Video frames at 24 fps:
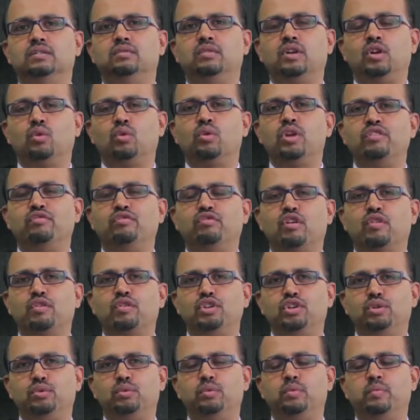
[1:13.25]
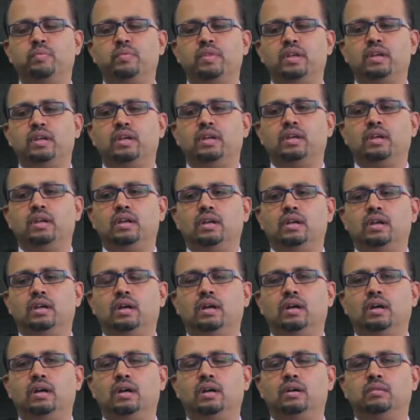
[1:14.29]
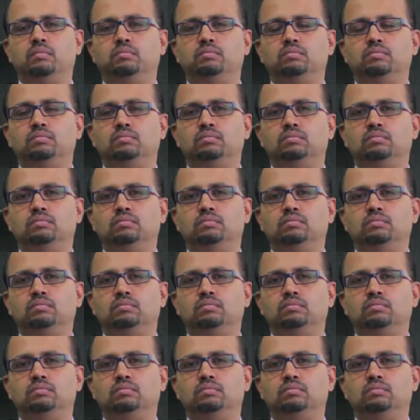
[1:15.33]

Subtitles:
were looking forward to.